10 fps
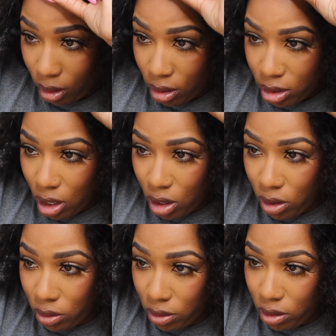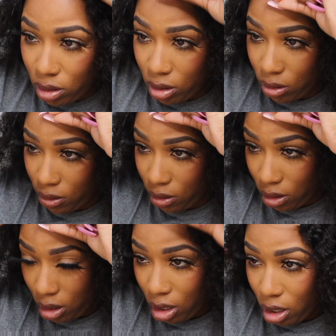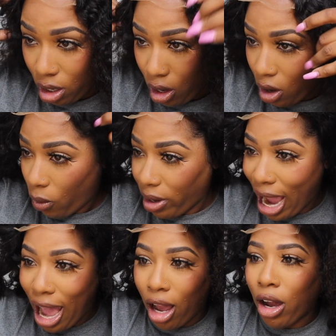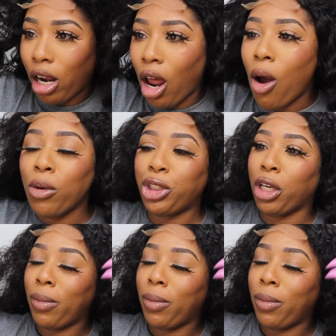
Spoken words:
So we got a closure,